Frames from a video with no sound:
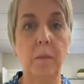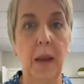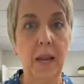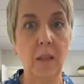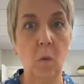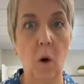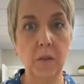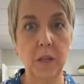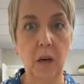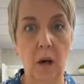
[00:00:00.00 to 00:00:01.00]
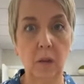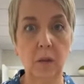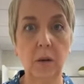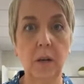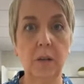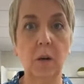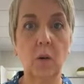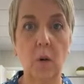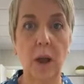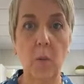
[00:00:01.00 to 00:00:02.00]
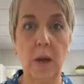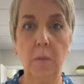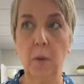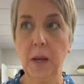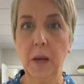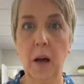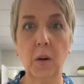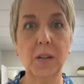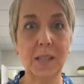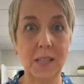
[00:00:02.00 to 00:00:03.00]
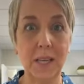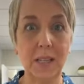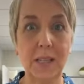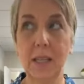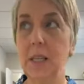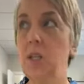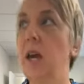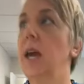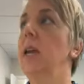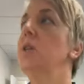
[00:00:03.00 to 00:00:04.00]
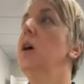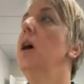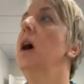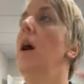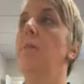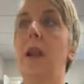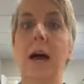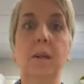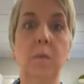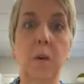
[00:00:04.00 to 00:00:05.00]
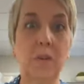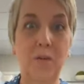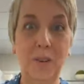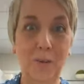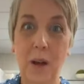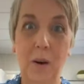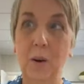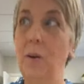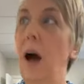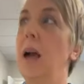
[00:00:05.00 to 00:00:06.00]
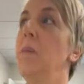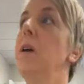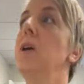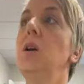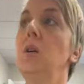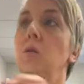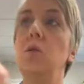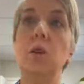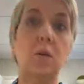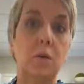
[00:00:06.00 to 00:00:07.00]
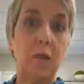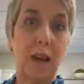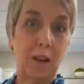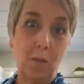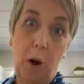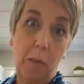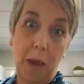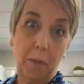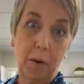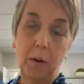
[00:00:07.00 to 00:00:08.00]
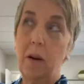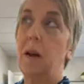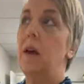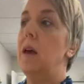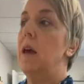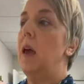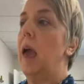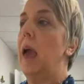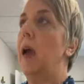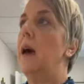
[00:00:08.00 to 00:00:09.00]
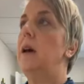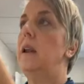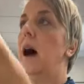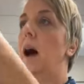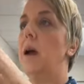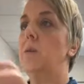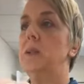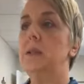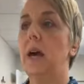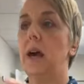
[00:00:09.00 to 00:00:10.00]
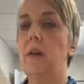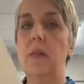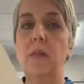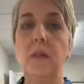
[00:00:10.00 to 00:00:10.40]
painting the walls a color is a great way to bring in color, because that's an easy thing to change. But as most of you know, I am a huge fan of wallpaper, and I would say that